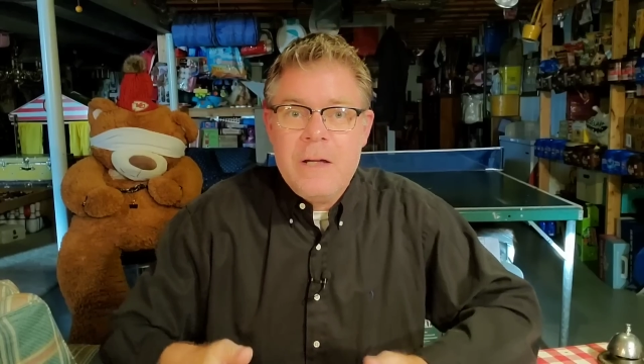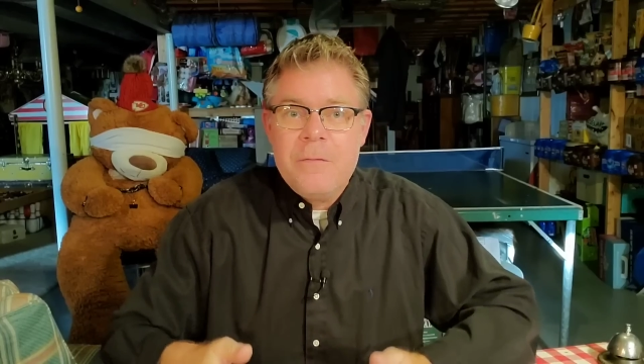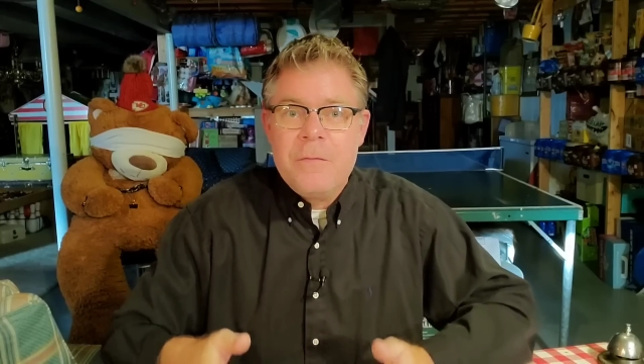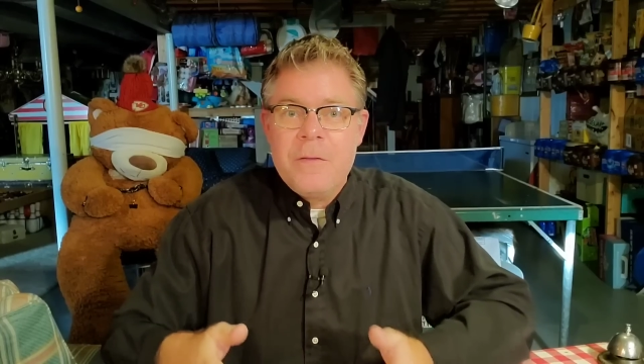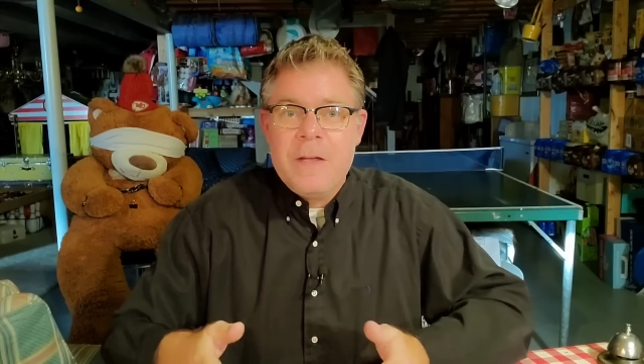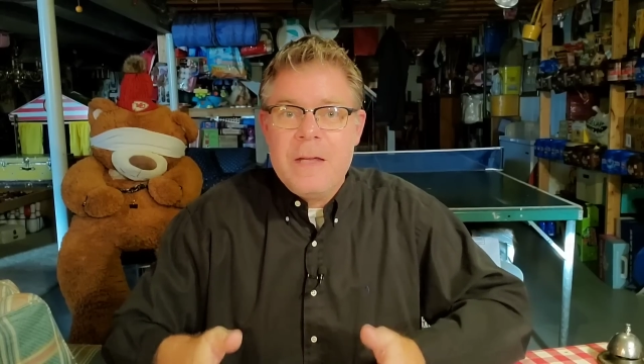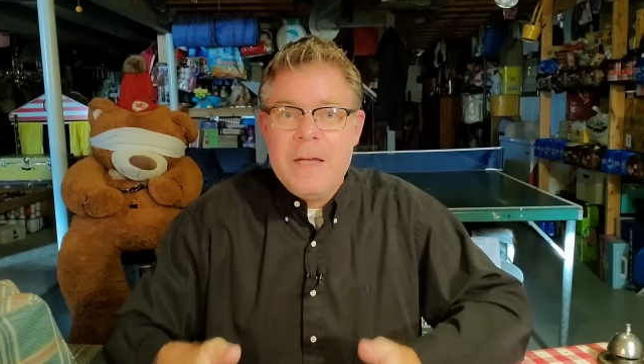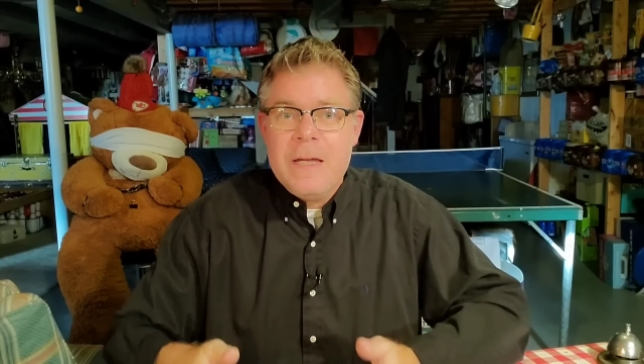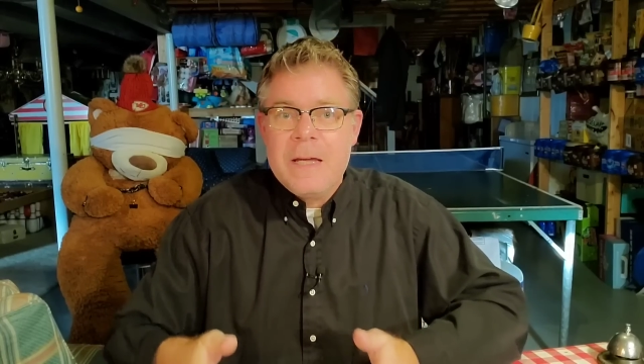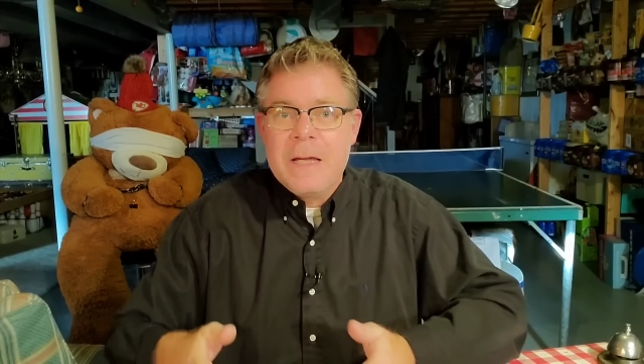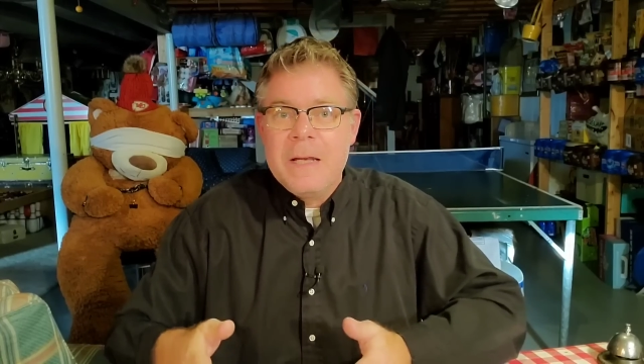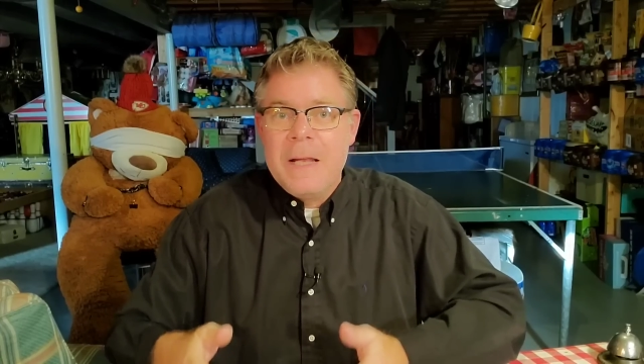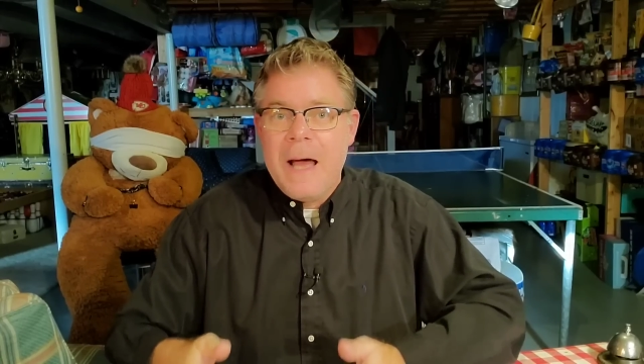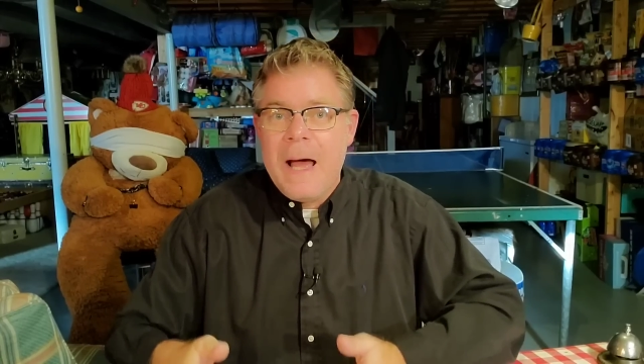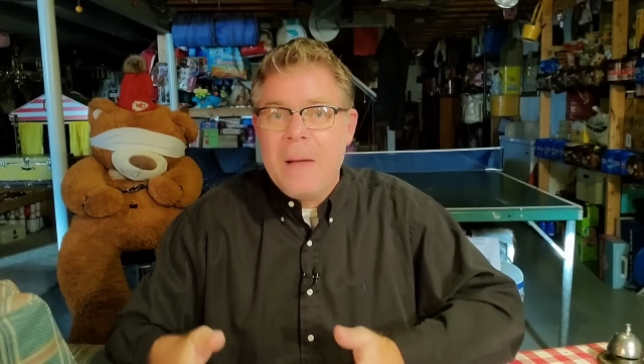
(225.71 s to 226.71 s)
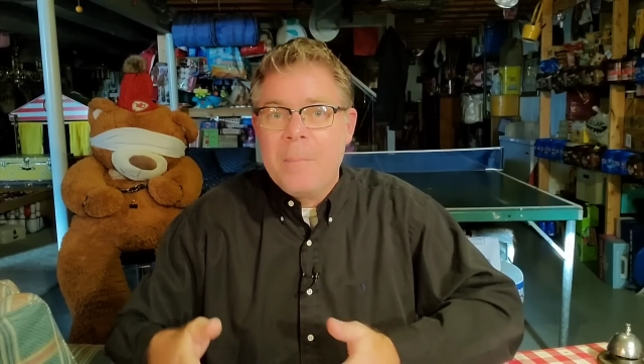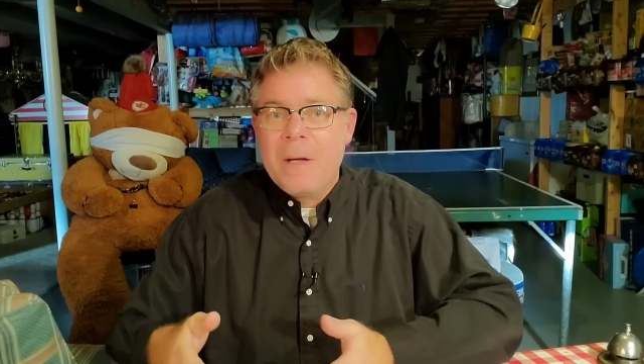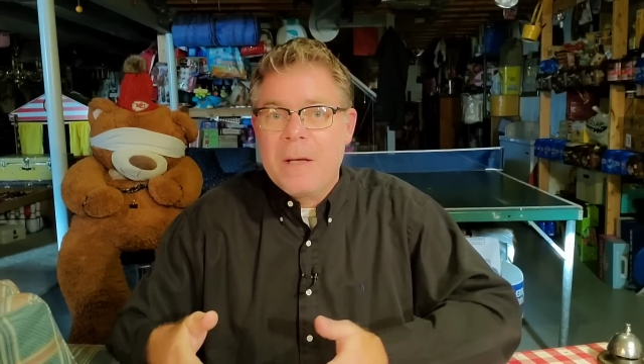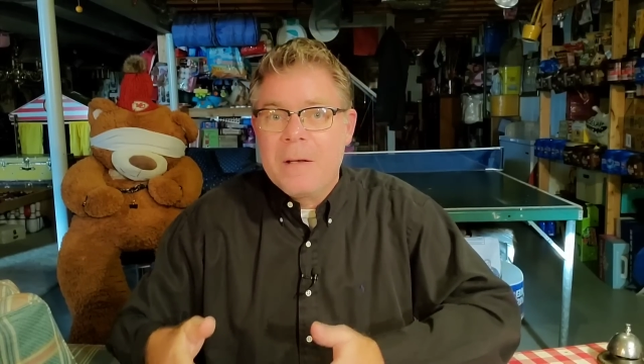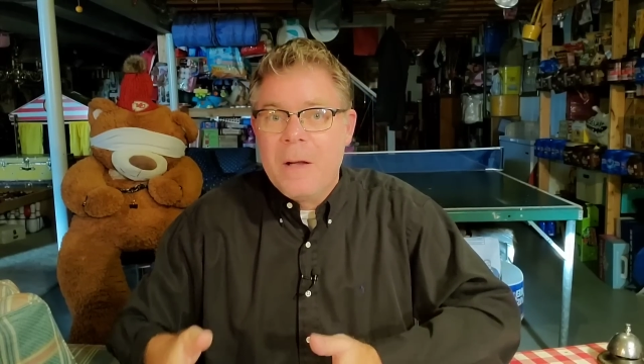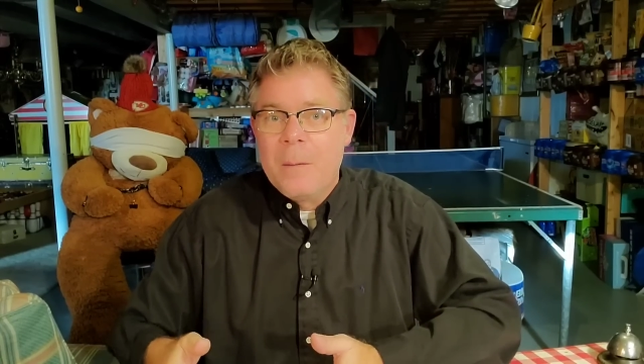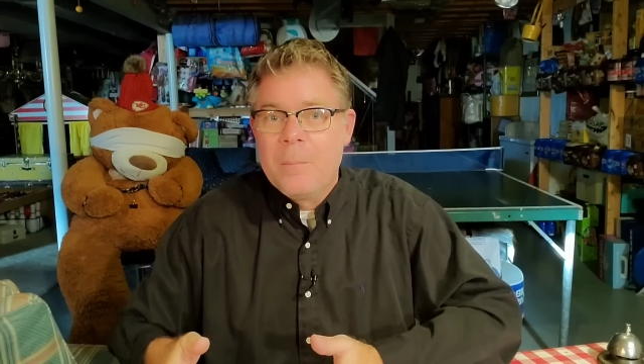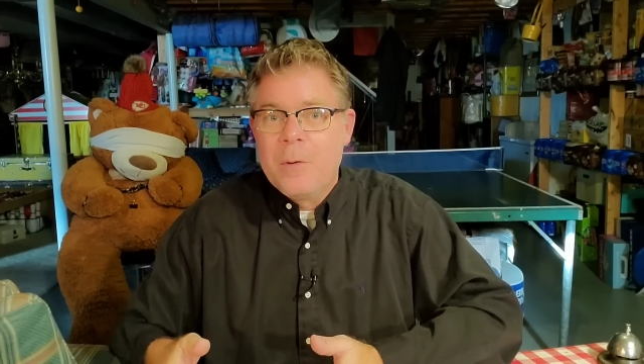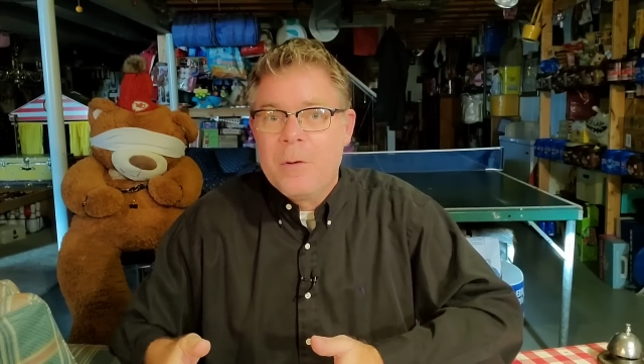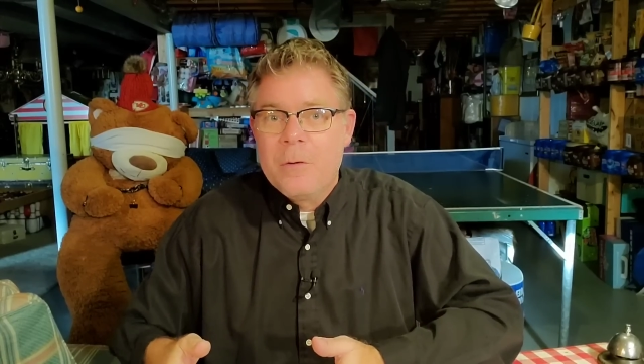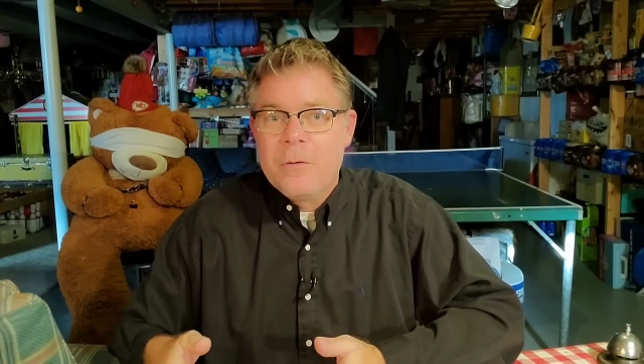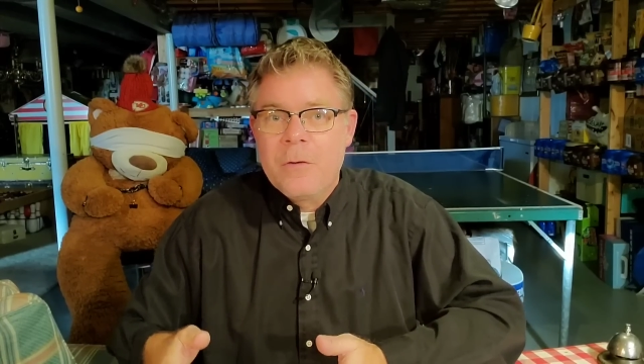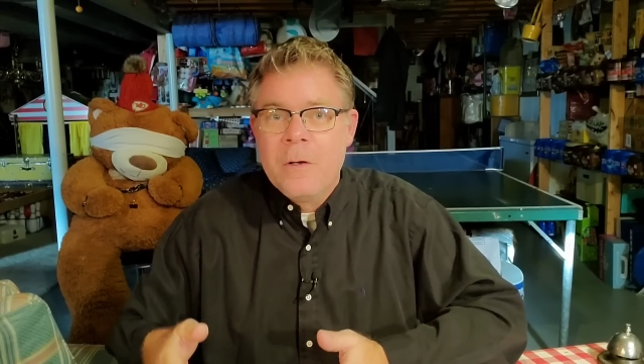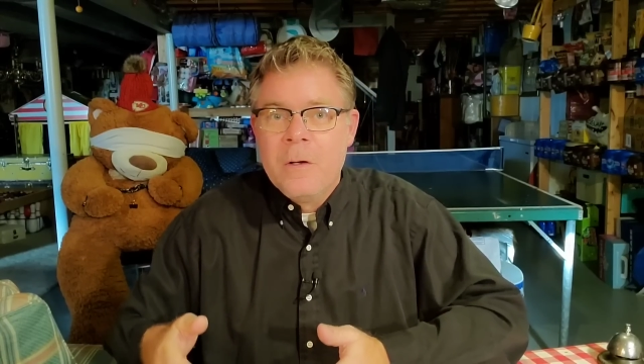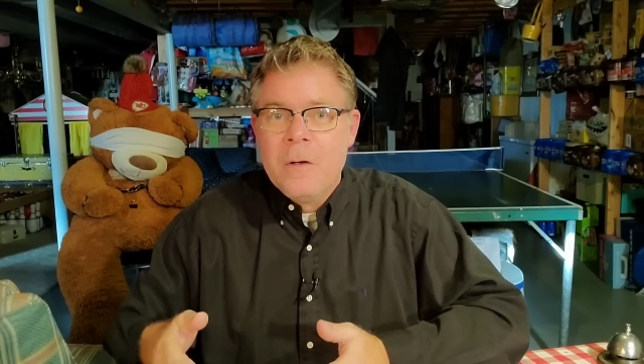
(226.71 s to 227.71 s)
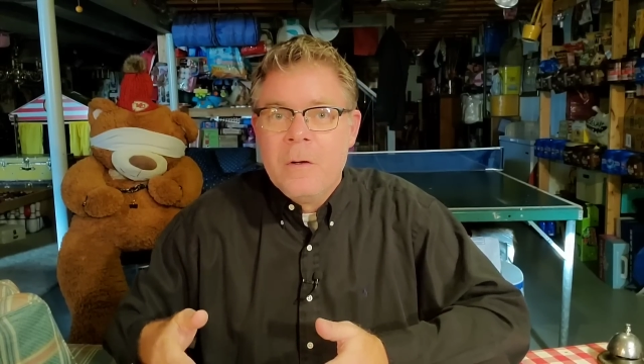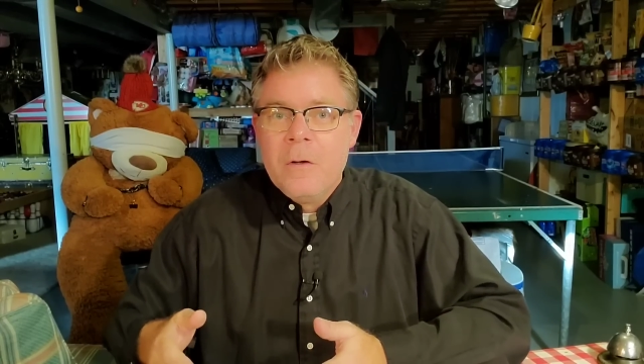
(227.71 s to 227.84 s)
if the economic numbers